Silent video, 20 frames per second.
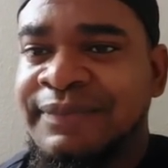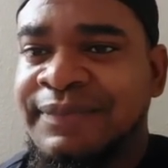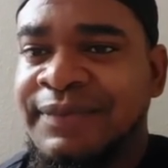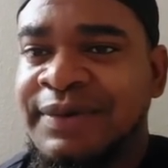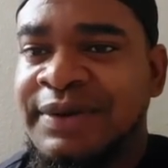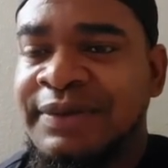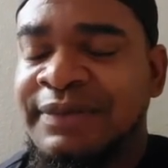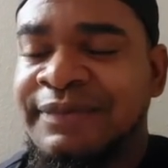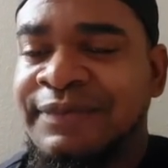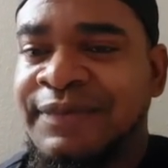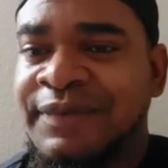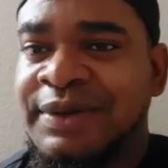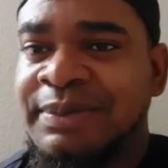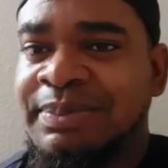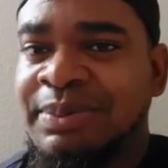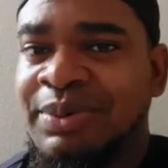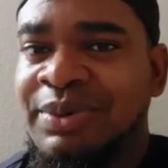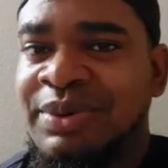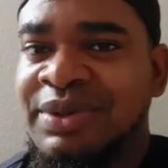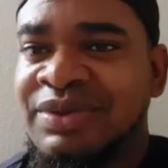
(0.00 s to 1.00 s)
for the, for the
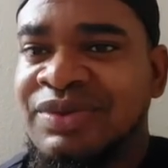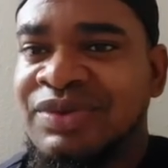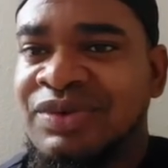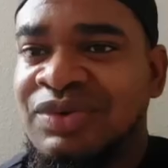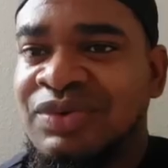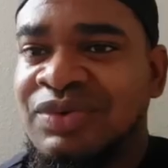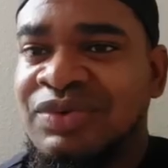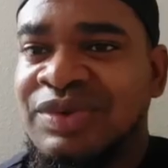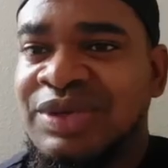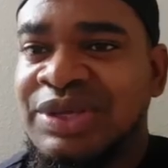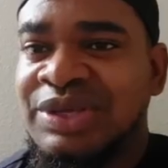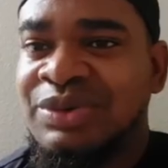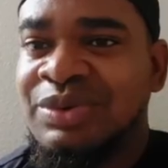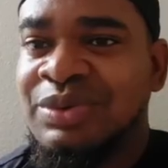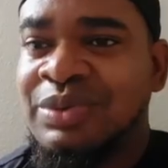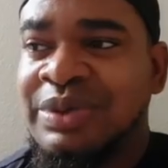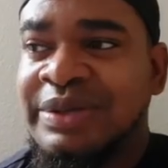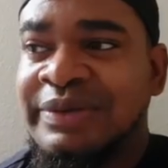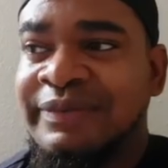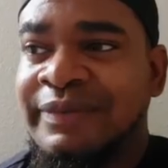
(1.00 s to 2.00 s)
police, you say you're
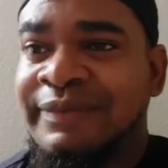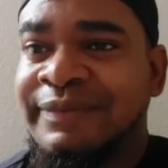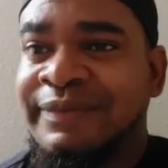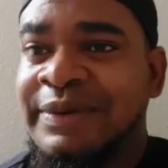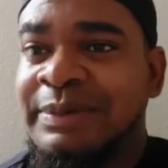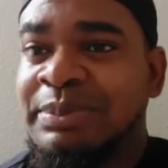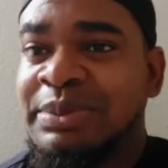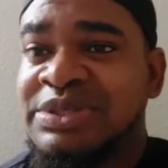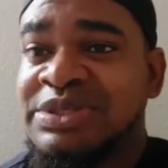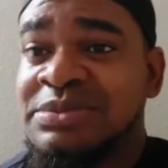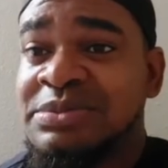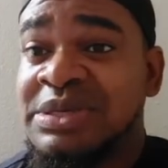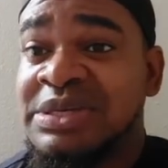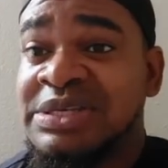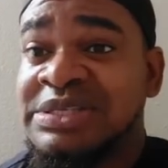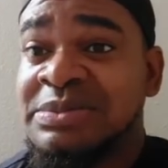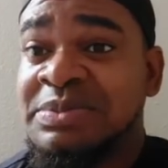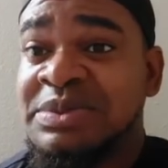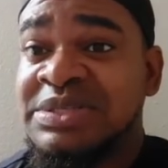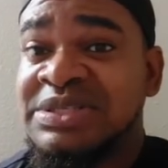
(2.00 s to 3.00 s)
looking out for the person
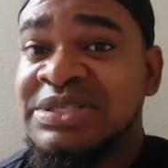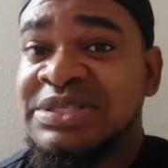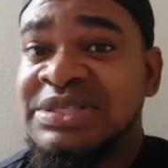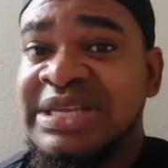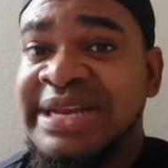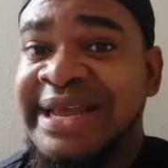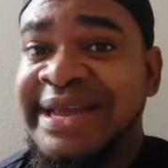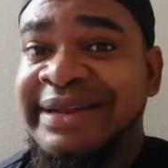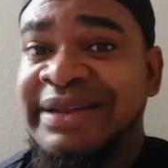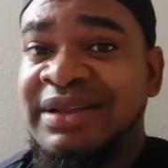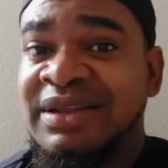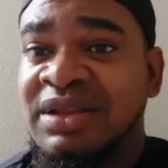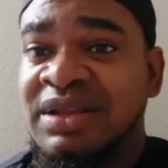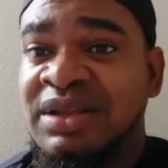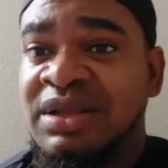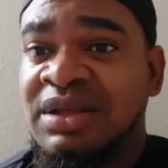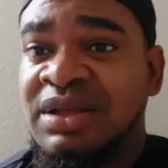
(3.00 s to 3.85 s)
because the person say that.